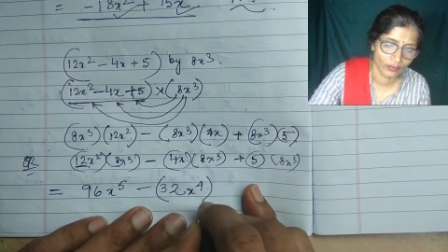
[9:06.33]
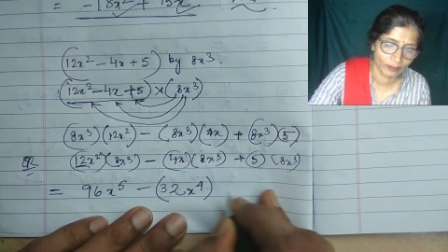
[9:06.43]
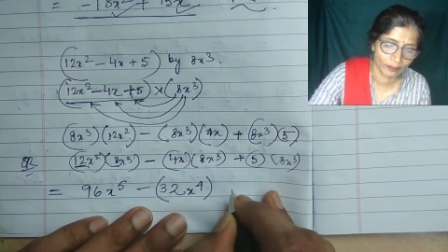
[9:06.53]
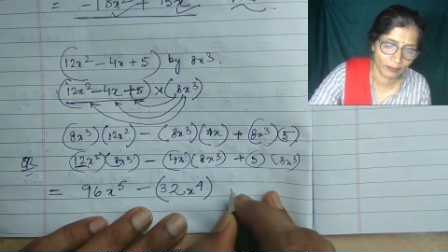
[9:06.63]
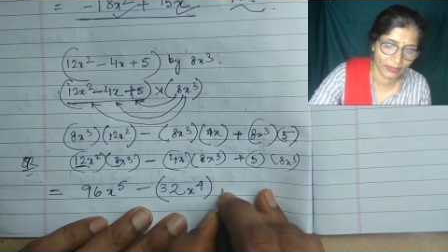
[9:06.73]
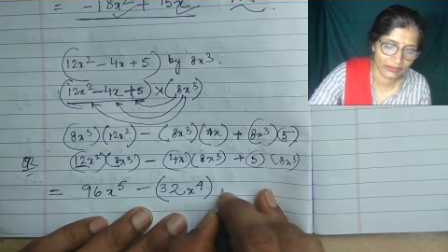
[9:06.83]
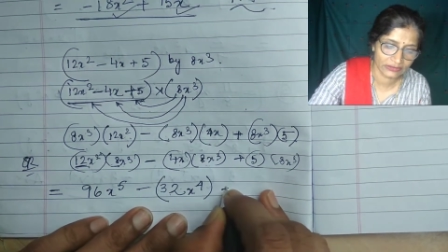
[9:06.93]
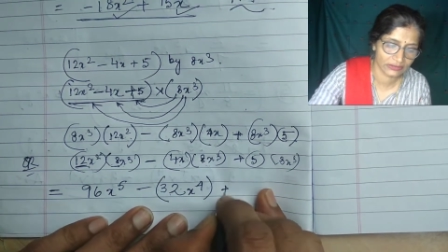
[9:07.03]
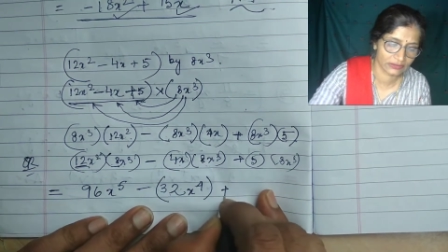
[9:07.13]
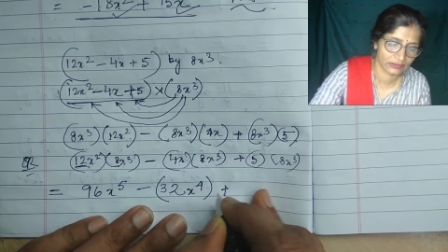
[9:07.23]

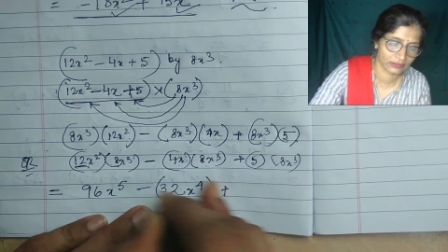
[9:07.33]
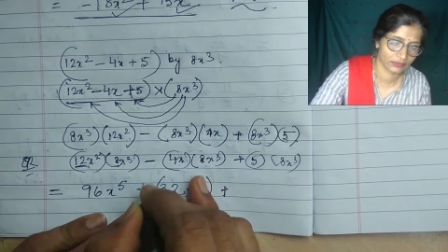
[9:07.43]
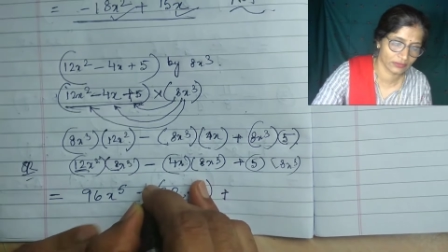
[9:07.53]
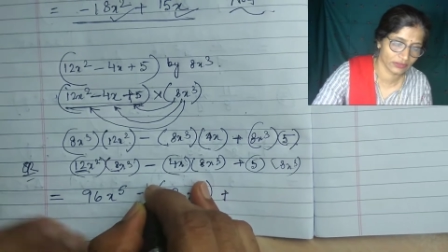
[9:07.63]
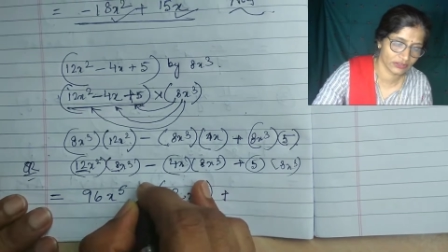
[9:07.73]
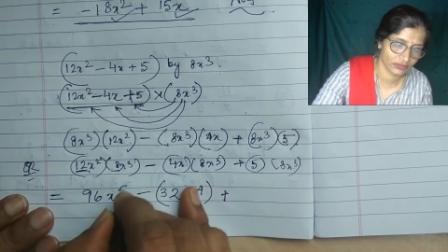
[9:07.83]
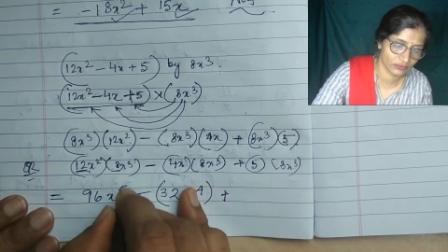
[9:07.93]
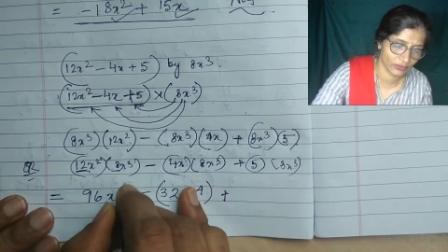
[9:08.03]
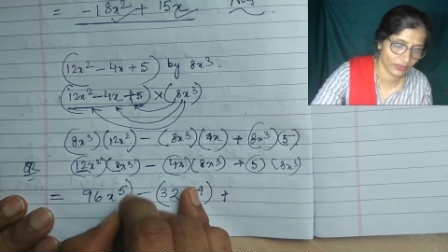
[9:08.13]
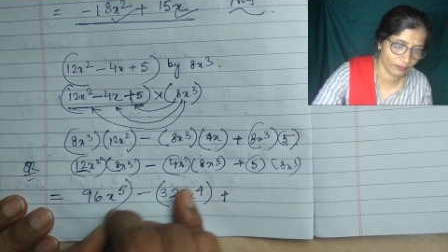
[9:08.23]
Plus, this is
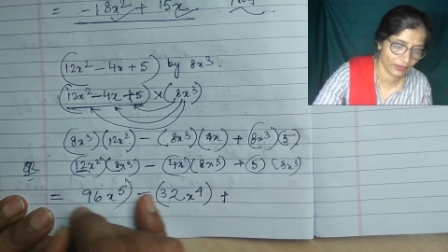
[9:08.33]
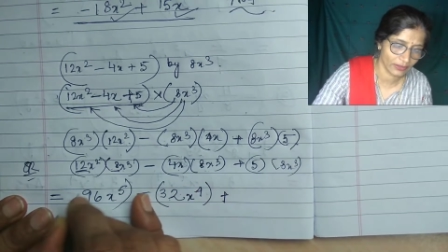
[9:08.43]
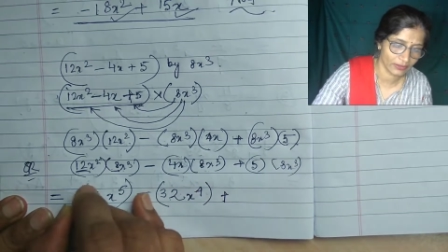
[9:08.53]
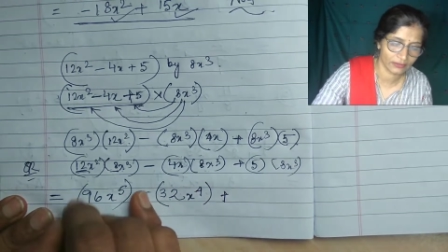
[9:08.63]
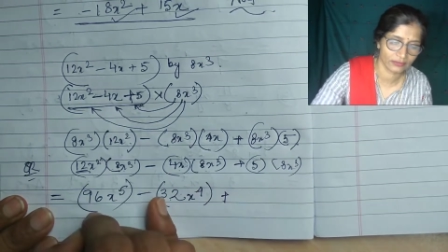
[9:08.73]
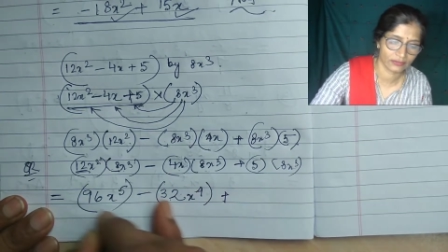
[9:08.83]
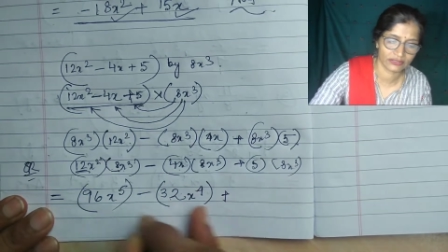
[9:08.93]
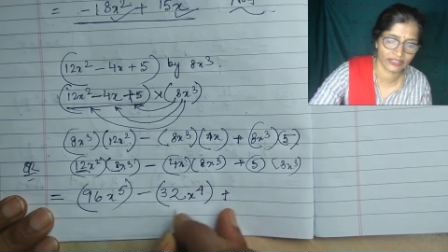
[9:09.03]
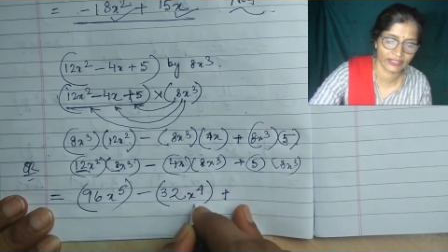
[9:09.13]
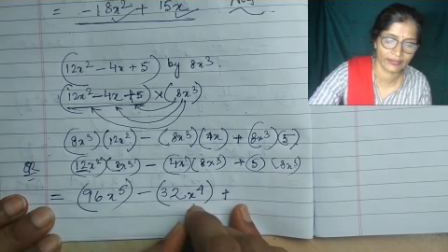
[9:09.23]
one part.
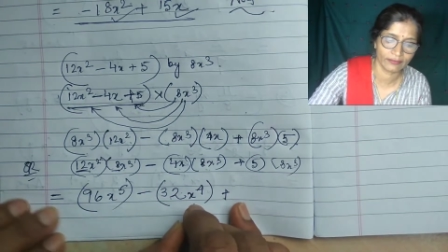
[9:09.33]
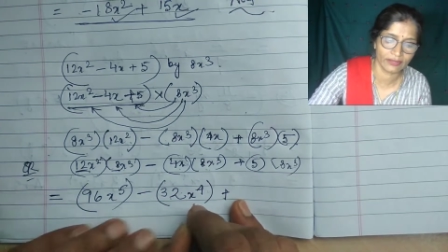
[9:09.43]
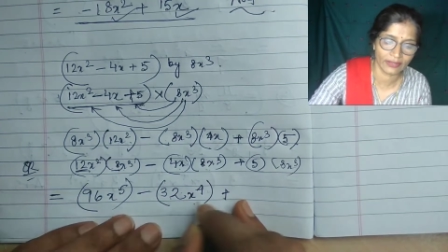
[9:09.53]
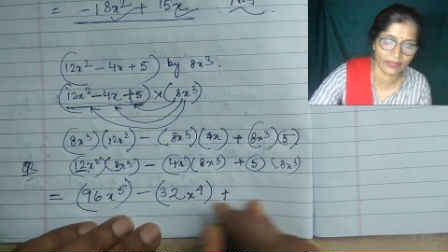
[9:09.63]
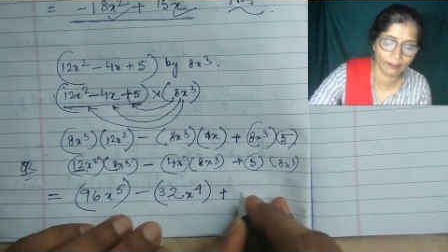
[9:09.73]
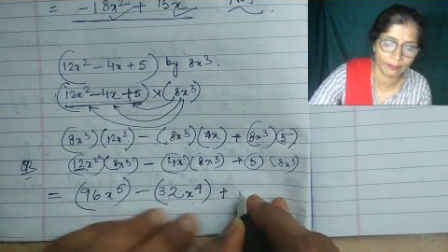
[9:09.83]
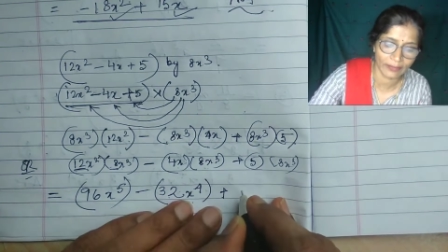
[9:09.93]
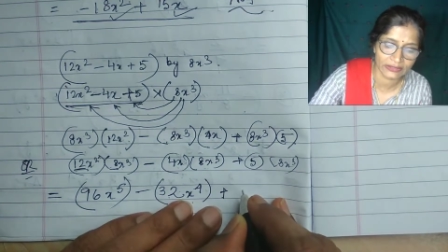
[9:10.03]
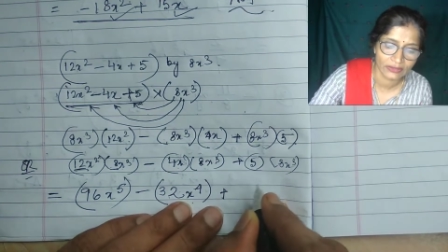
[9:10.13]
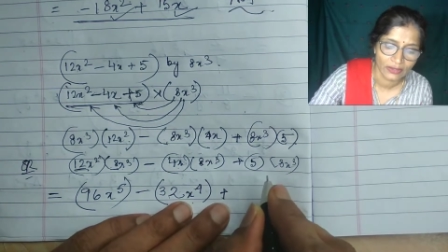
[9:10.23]
Second one, and
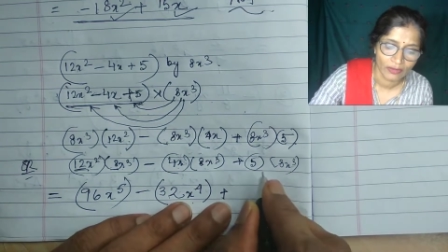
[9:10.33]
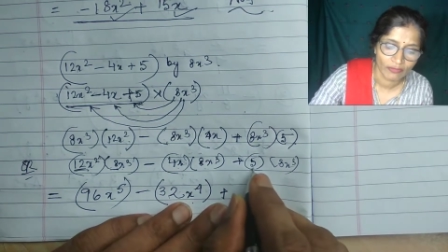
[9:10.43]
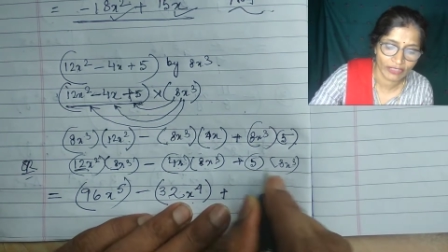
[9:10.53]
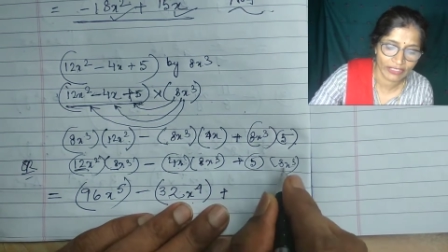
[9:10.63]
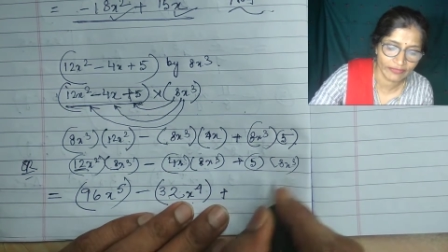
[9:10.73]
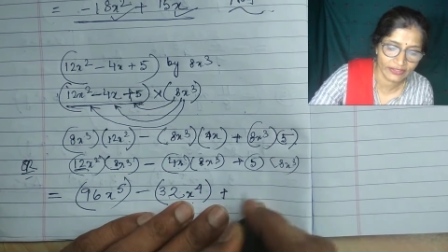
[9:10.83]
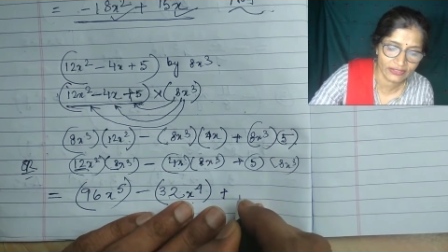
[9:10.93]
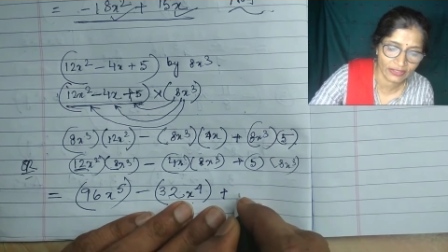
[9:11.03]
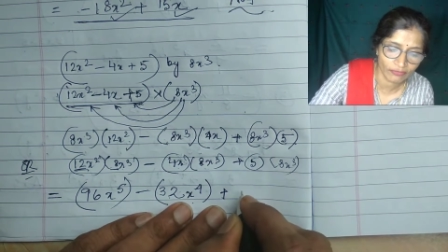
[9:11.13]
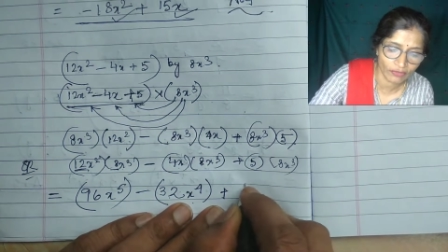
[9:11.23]
plus 5 8 ja
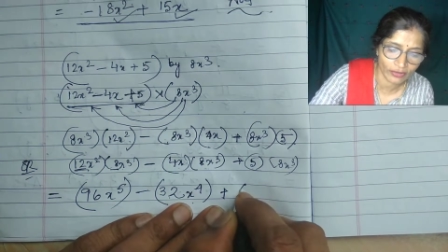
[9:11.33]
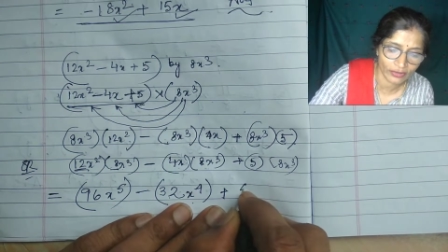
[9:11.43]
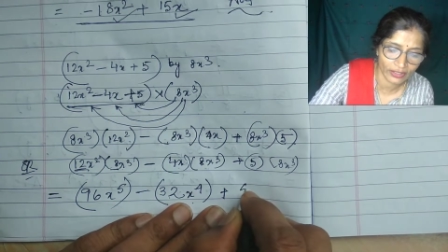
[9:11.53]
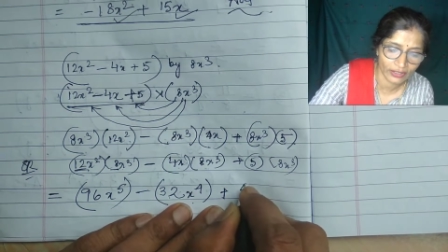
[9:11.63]
40